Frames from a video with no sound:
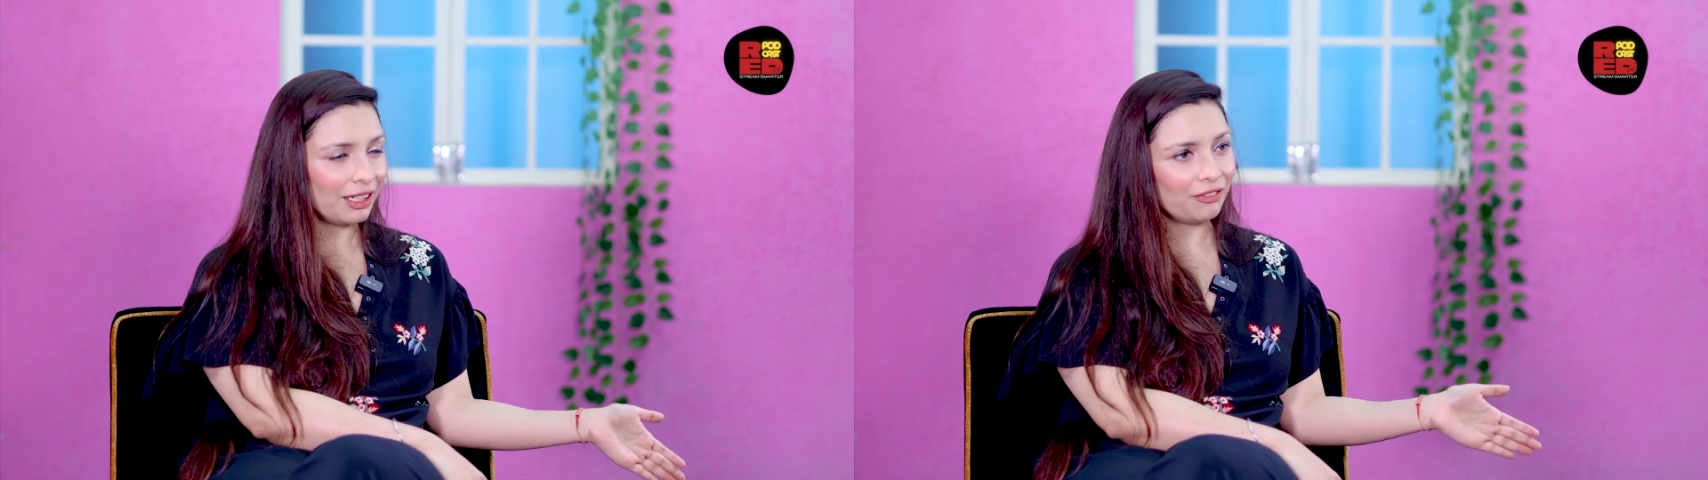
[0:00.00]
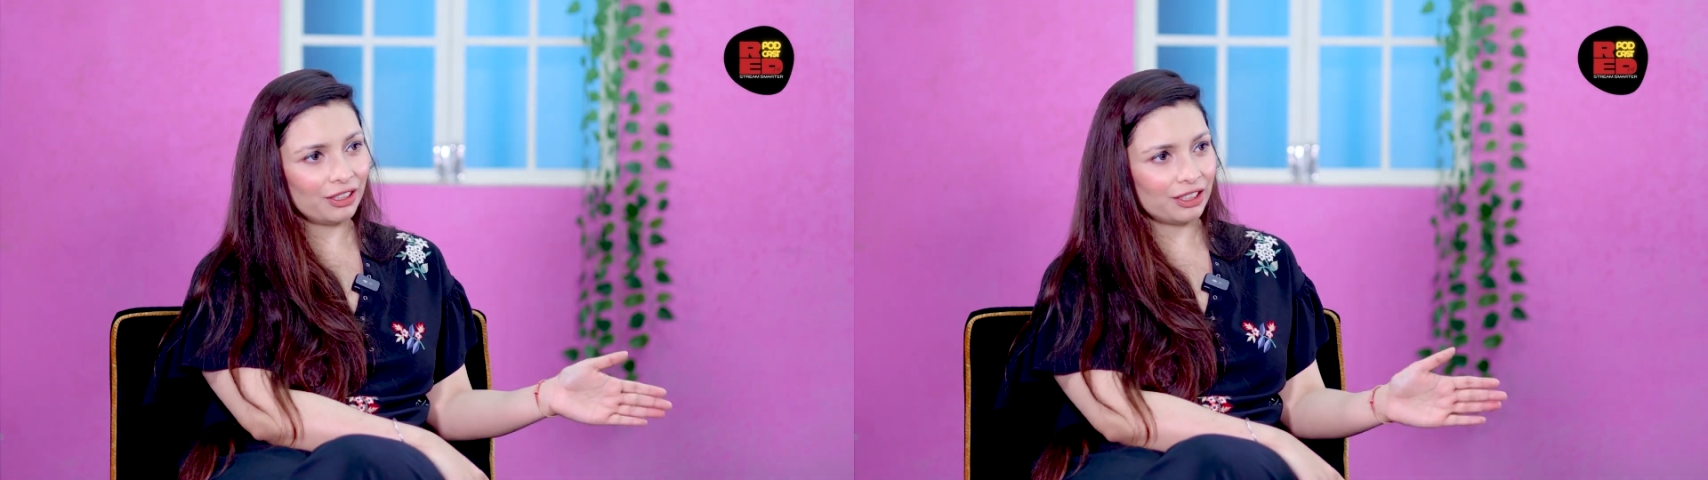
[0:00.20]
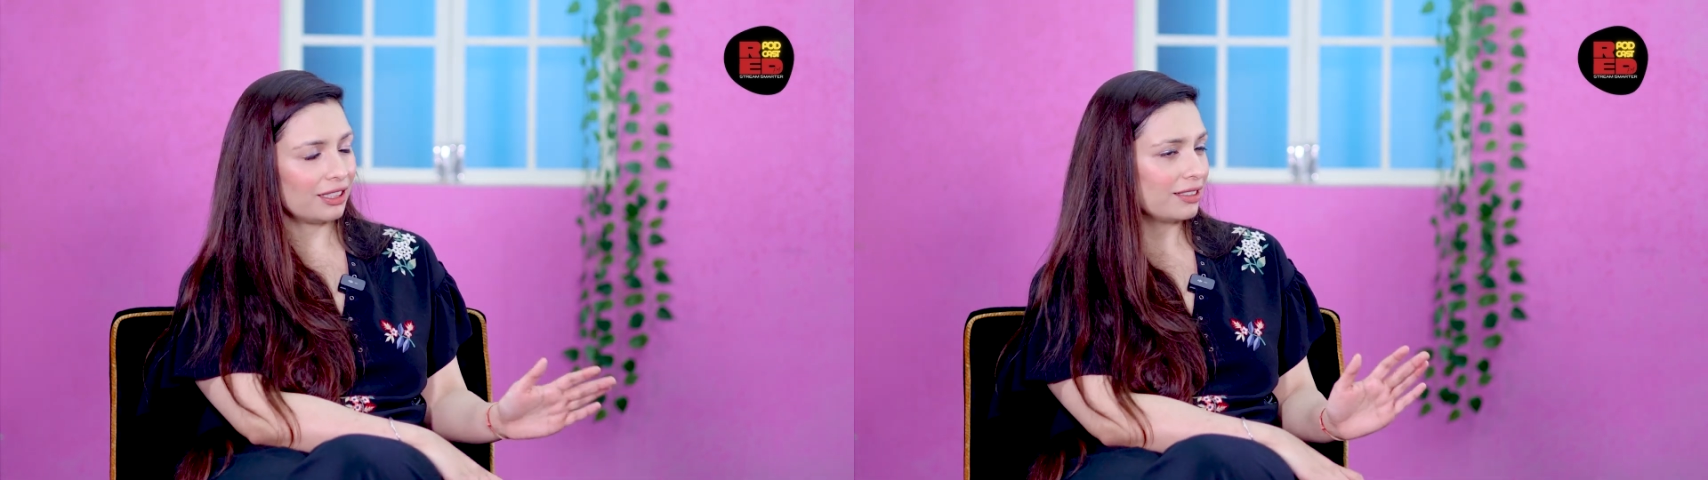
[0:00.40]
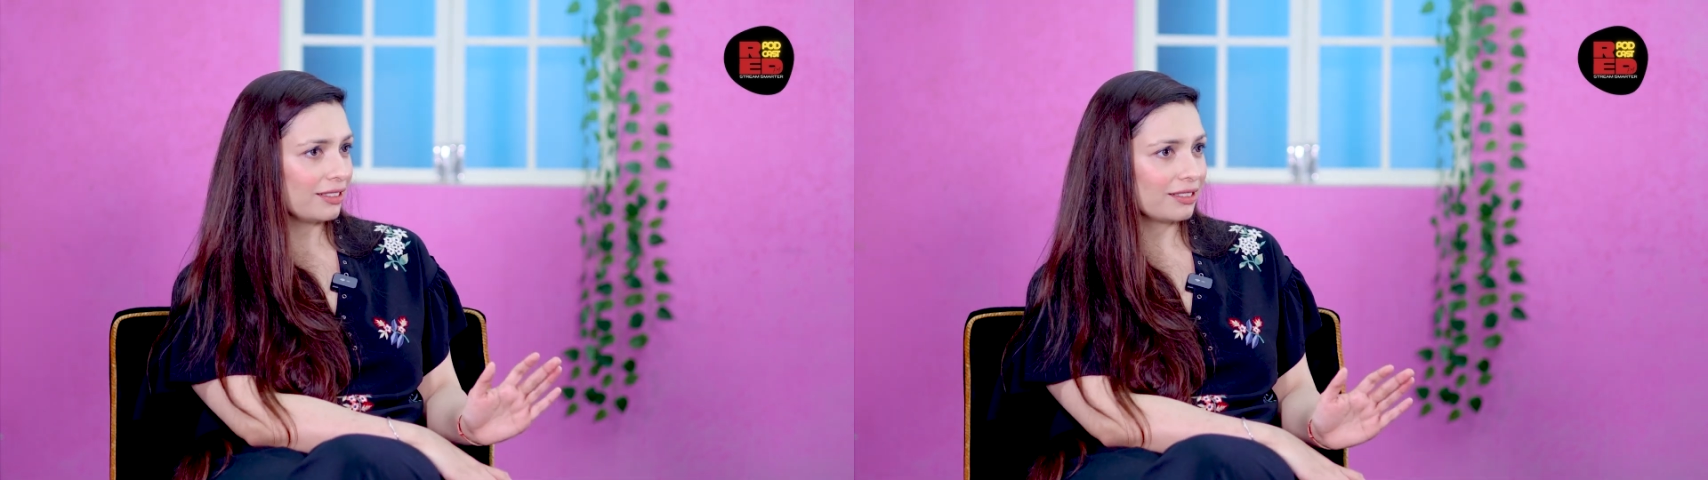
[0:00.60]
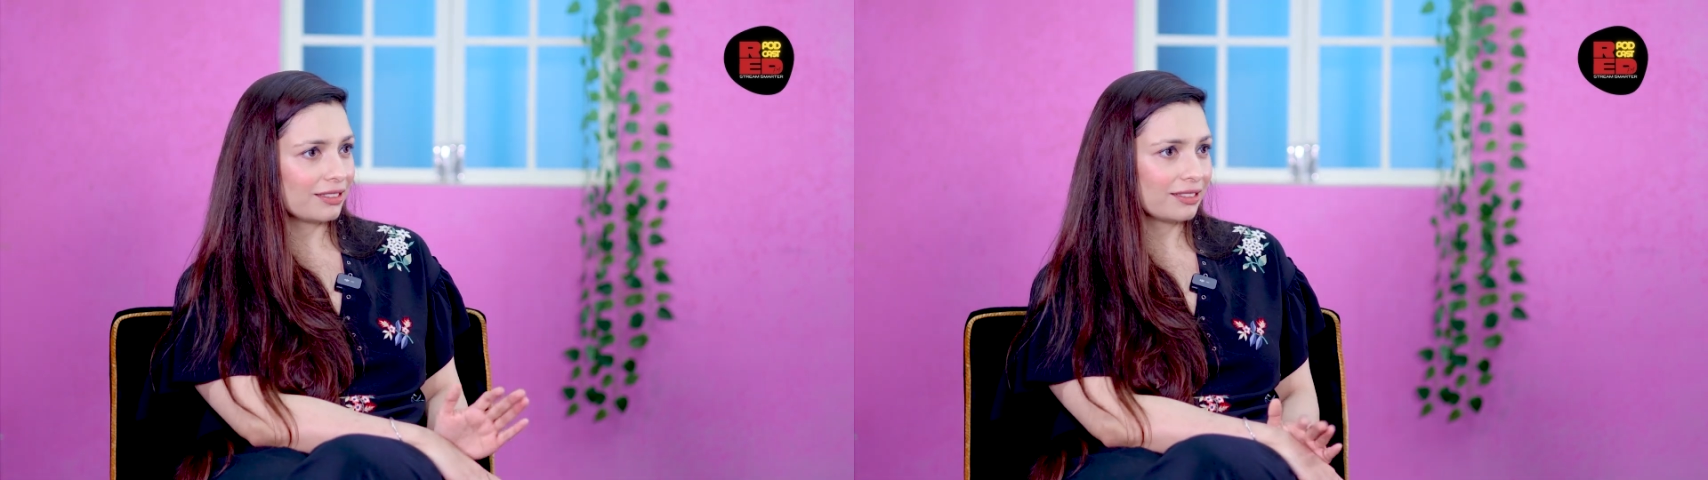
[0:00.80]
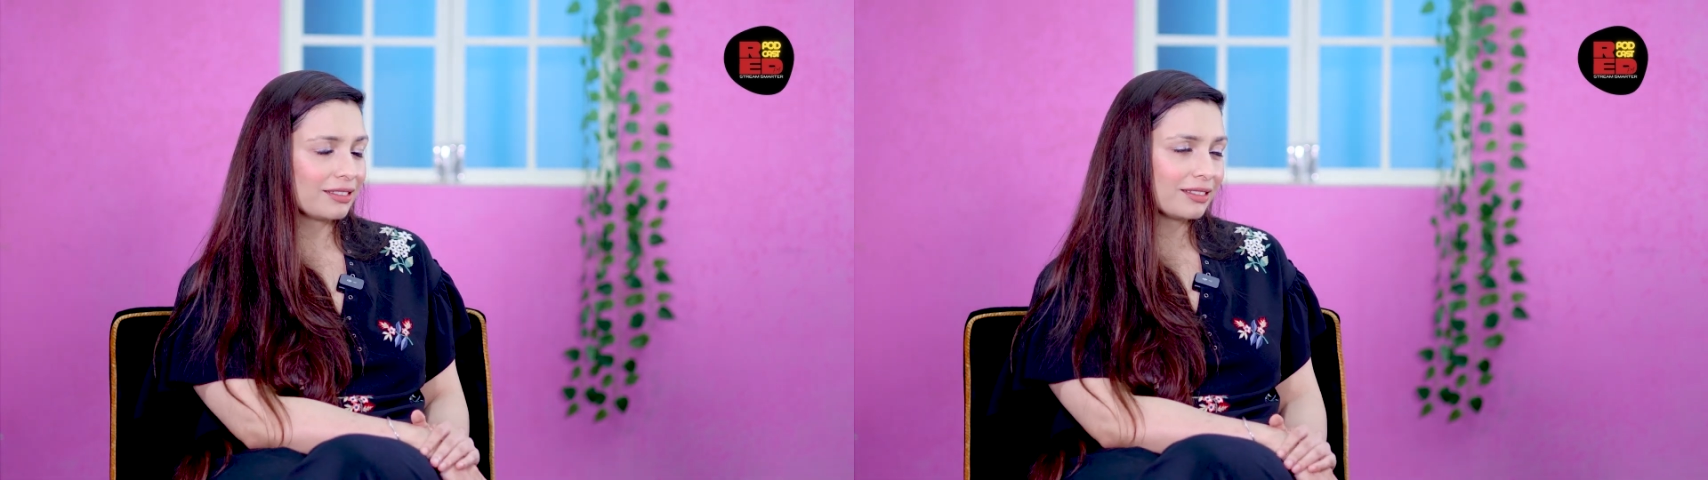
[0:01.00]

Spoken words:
and finish at 6.